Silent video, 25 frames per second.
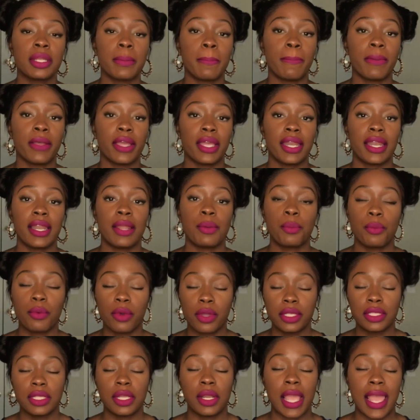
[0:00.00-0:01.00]
But
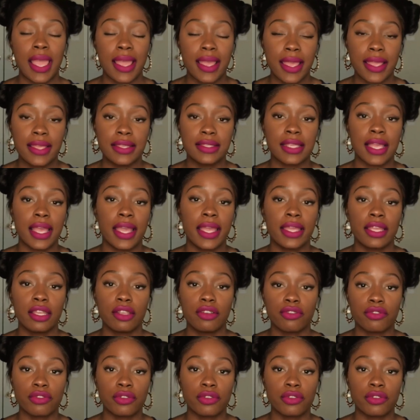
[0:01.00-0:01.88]
one, as I